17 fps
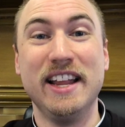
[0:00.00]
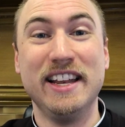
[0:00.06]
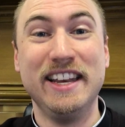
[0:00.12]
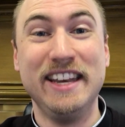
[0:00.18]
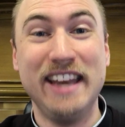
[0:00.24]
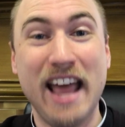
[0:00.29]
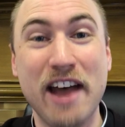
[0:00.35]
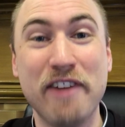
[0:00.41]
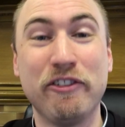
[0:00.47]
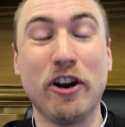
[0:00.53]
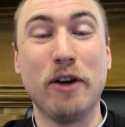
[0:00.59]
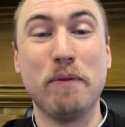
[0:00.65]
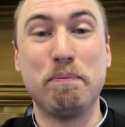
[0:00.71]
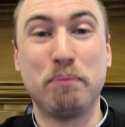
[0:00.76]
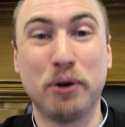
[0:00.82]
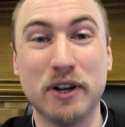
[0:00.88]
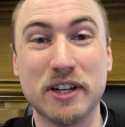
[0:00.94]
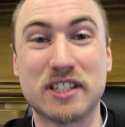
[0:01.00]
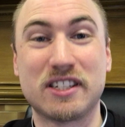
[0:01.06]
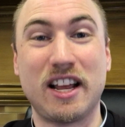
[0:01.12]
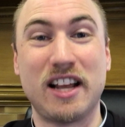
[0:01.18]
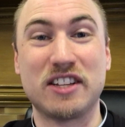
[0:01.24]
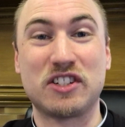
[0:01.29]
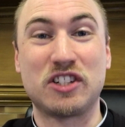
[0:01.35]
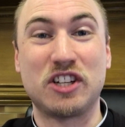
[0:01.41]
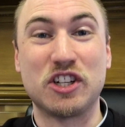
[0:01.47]
never puts
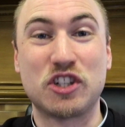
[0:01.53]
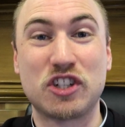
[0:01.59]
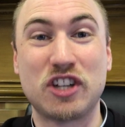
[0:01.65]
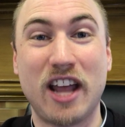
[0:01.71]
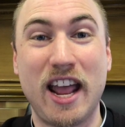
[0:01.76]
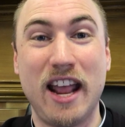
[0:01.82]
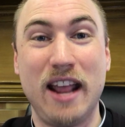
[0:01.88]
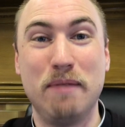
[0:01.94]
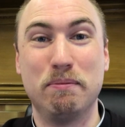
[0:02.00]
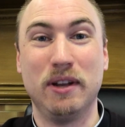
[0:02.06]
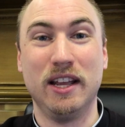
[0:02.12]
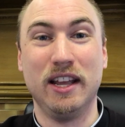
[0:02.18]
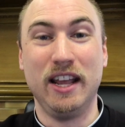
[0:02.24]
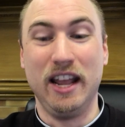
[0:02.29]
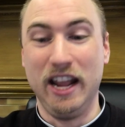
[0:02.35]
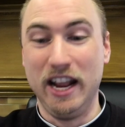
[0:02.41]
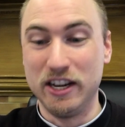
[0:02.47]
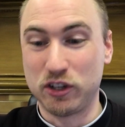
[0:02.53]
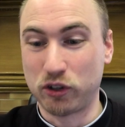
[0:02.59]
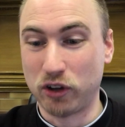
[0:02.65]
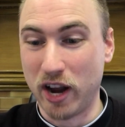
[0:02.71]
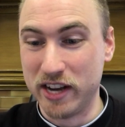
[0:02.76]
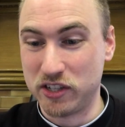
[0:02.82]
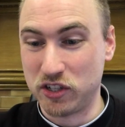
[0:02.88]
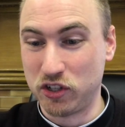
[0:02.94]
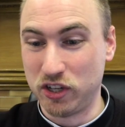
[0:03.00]
us to shame in
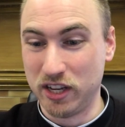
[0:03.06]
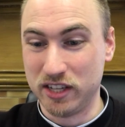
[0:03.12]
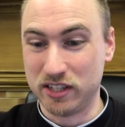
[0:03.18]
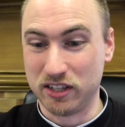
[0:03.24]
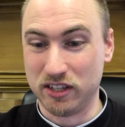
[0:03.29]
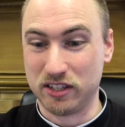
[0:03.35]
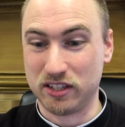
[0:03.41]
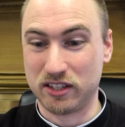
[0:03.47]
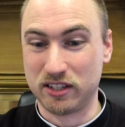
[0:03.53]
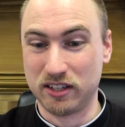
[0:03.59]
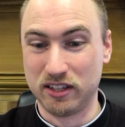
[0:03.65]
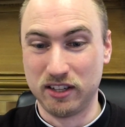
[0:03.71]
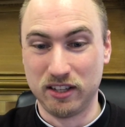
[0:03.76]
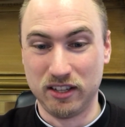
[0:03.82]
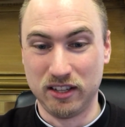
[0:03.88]
Christ Jesus.